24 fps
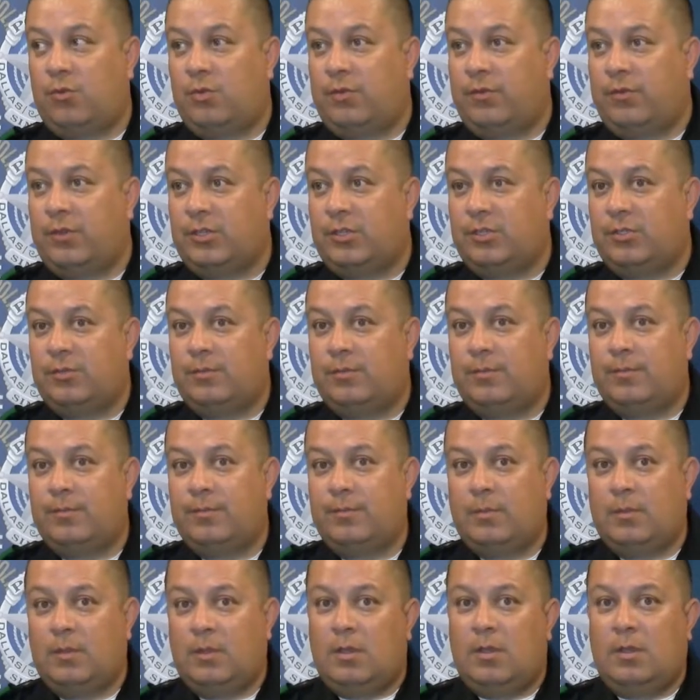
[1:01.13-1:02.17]
Division.
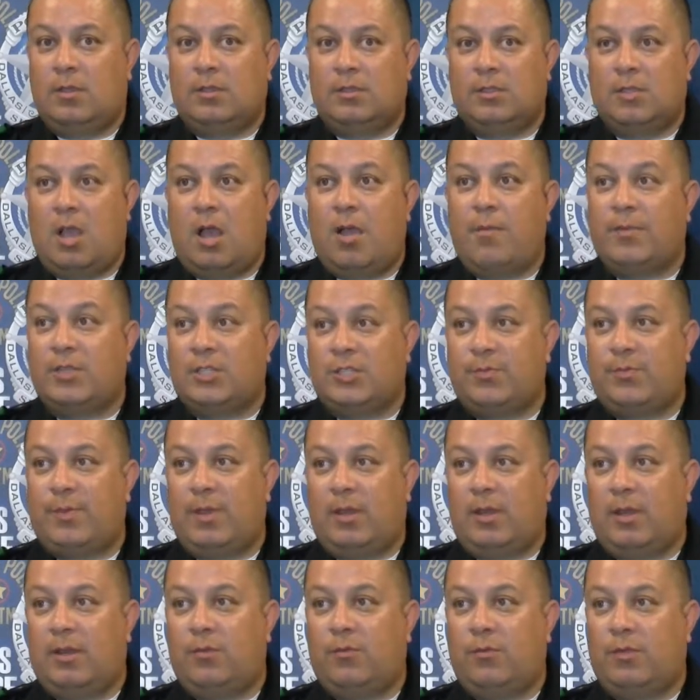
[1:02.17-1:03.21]
It's common
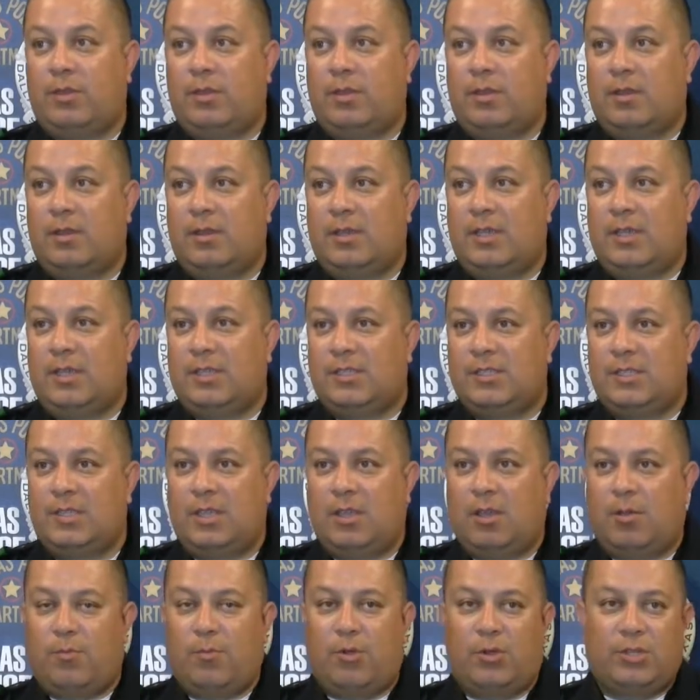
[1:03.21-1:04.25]
spelling with a
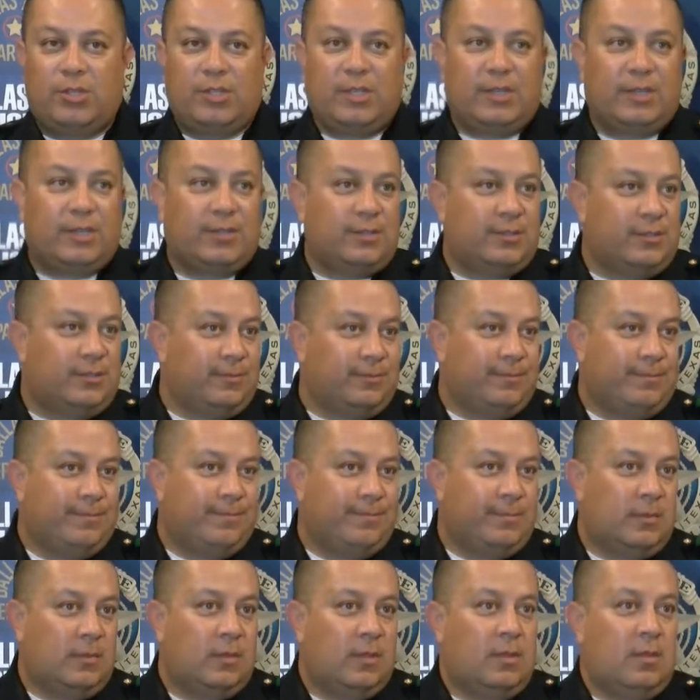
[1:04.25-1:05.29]
EZ on Martinez.
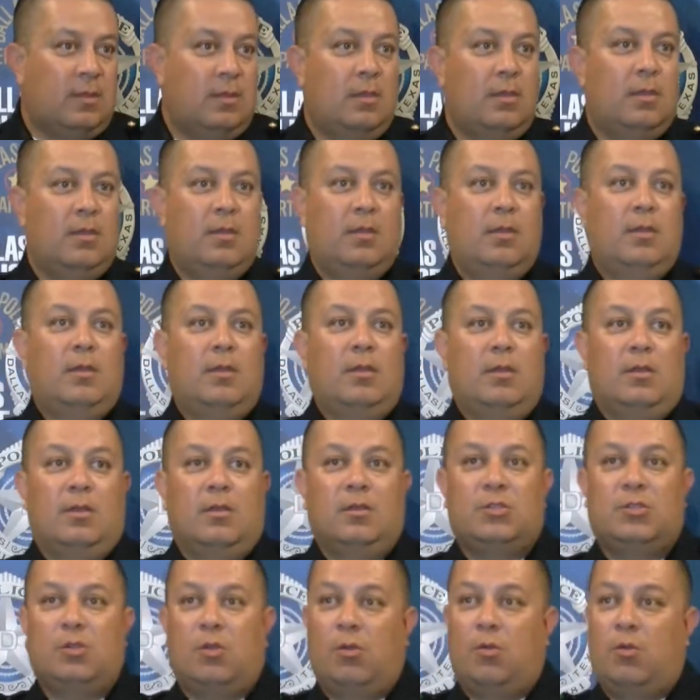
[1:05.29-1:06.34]

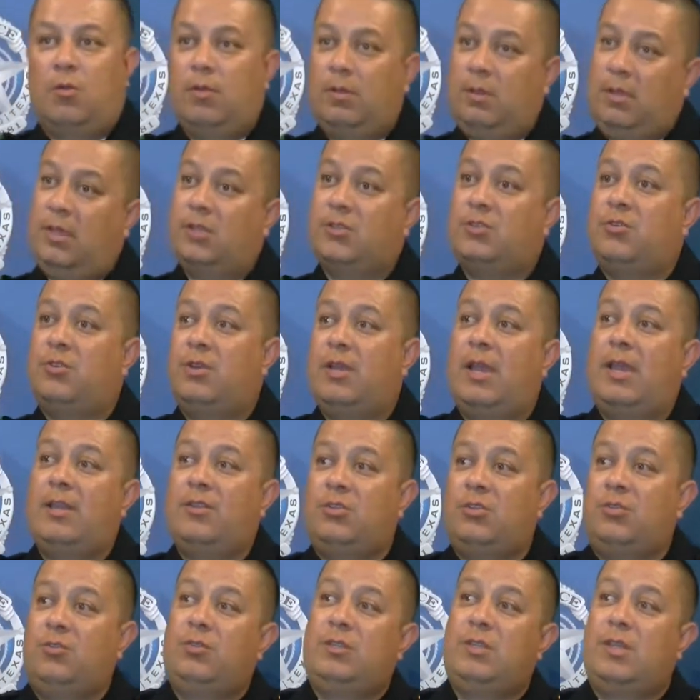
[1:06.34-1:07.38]
So yesterday
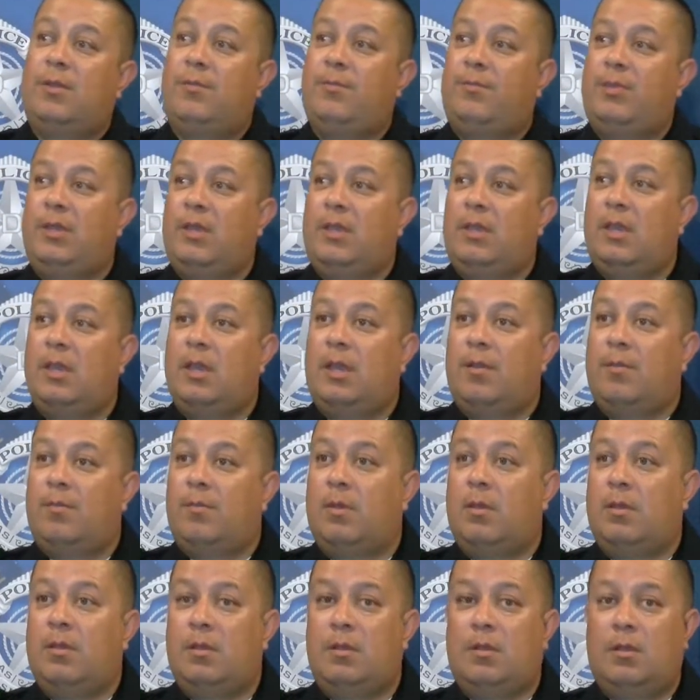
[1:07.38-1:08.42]
at 2.10
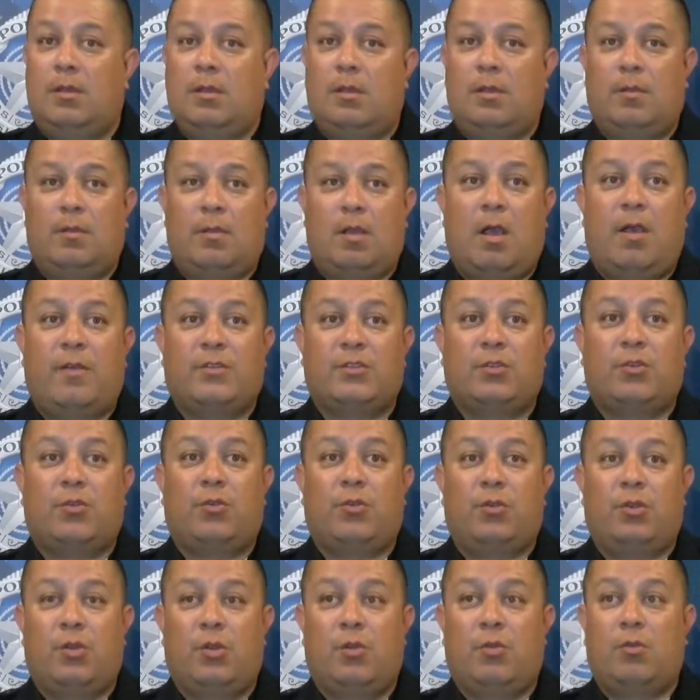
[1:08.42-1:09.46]
p.m., uh, Officer
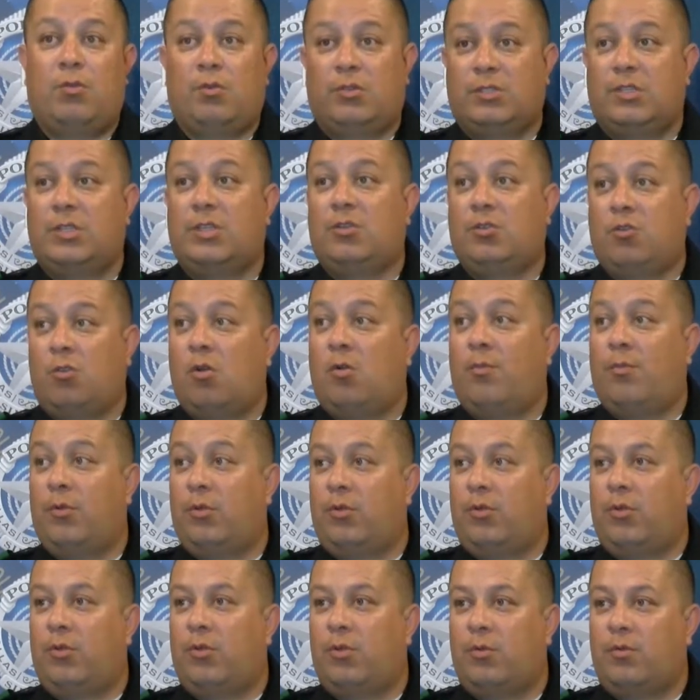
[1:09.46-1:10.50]
Ordogne, or Senior
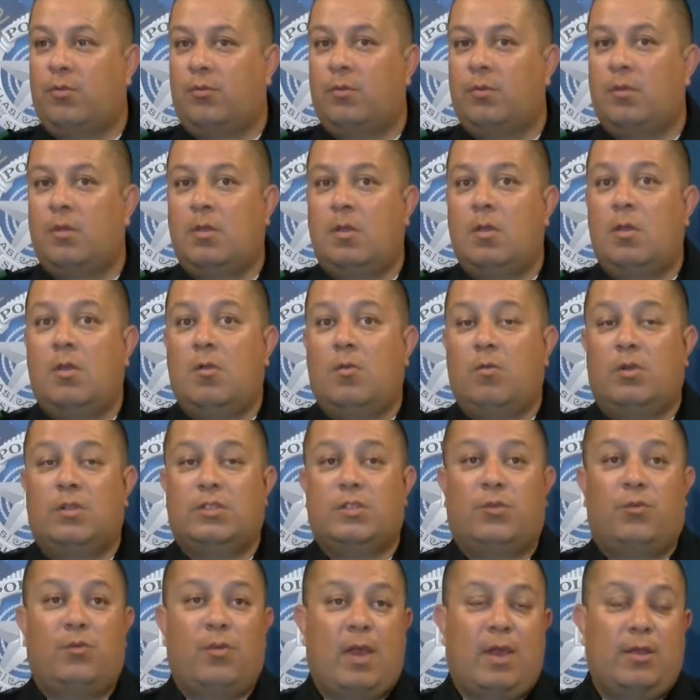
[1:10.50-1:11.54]
Corporal Ordogne,
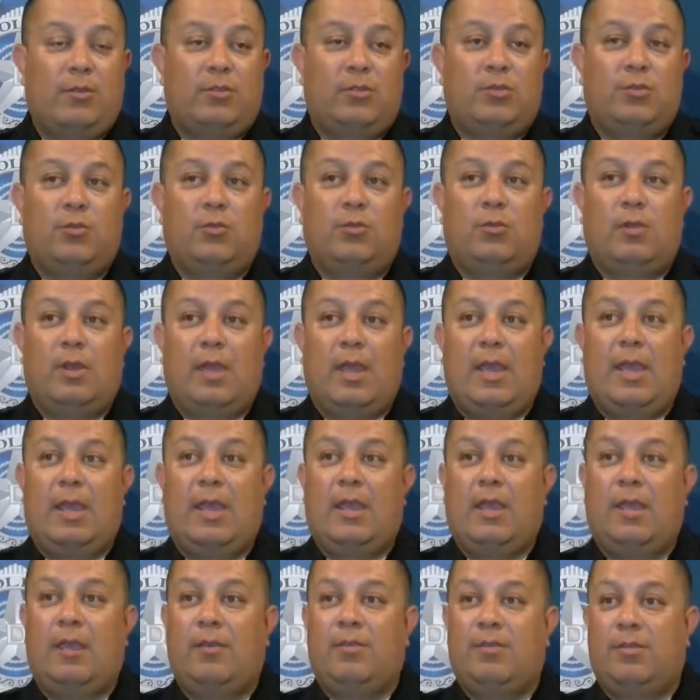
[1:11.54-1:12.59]
was en route to
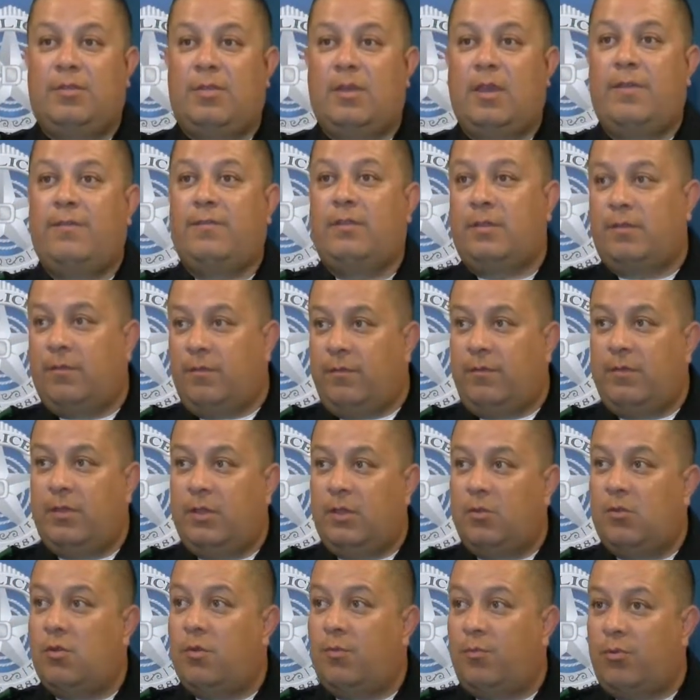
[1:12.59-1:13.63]
a theft of a
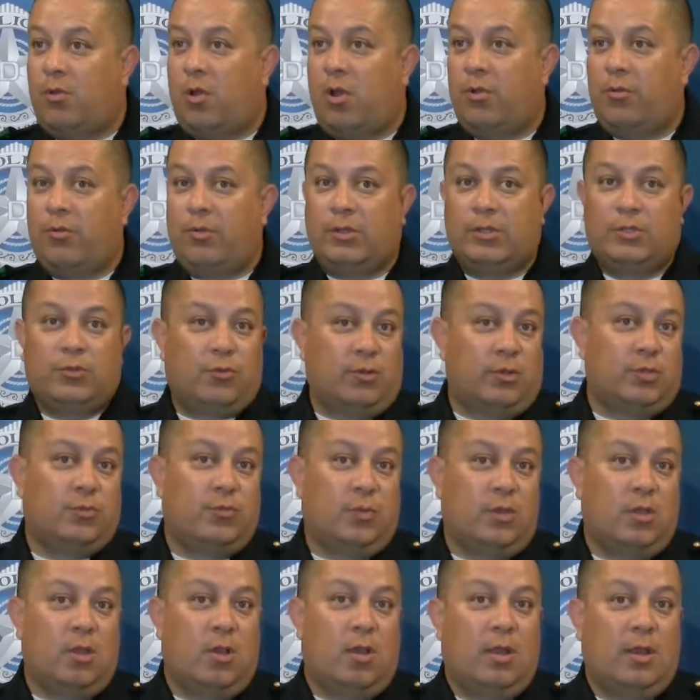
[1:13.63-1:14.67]
vehicle in progress, or as
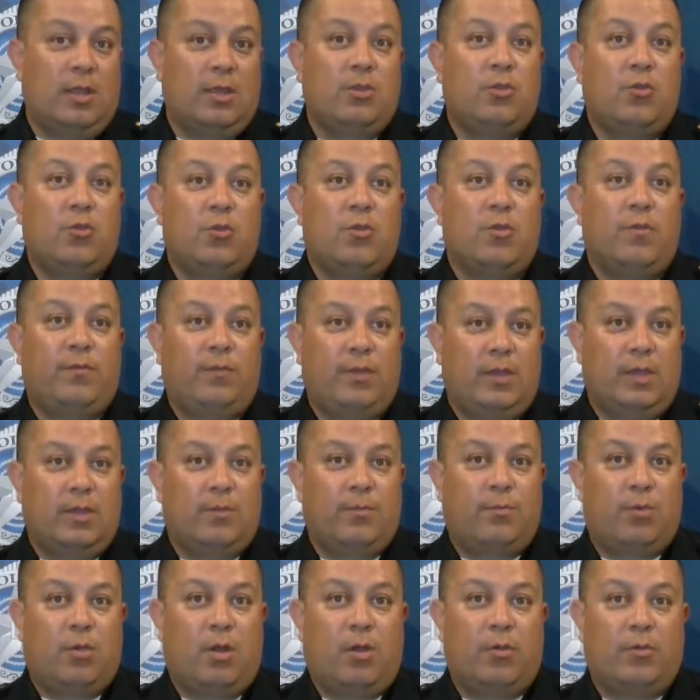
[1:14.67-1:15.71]
we call a UUMV
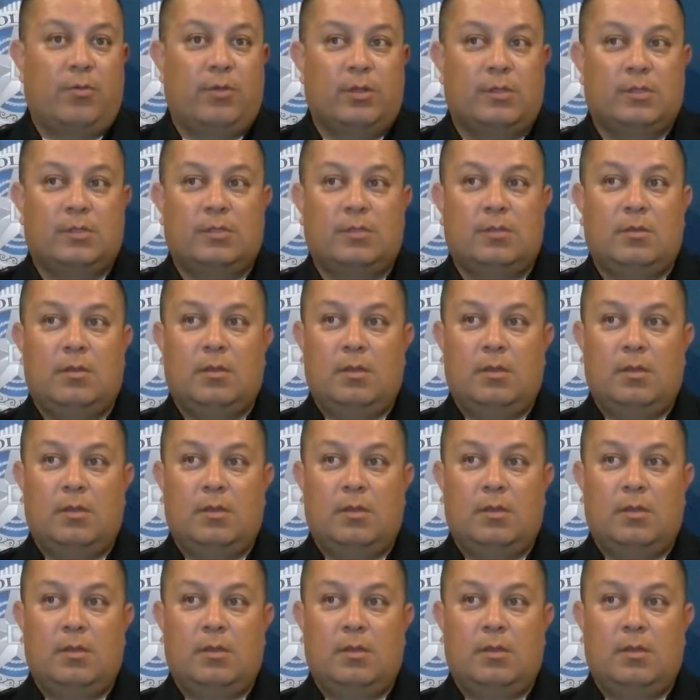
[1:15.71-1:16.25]
in progress,